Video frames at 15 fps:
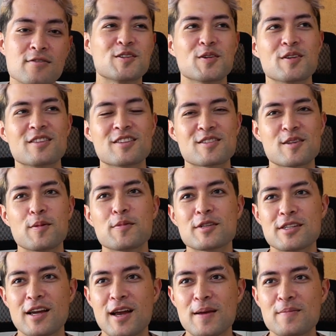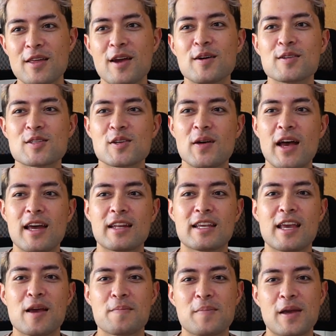During the summertime, they also had a
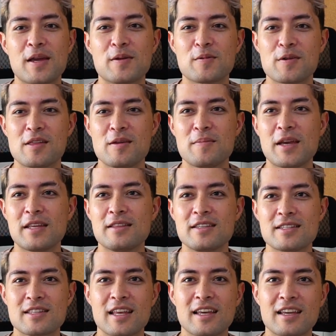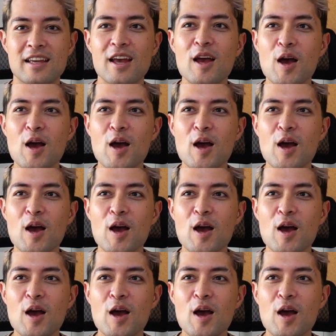campaign where they made these like